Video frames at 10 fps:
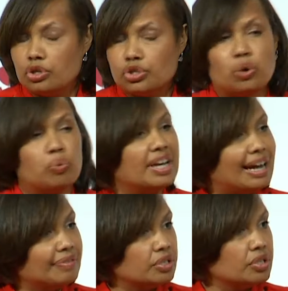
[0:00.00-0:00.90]
So we
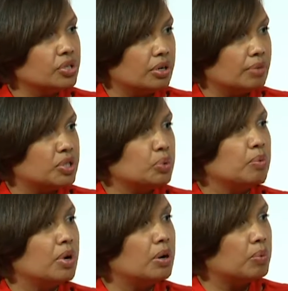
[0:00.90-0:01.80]
have to discern
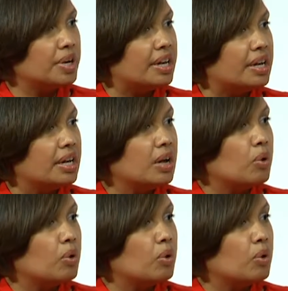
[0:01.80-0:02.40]
between what we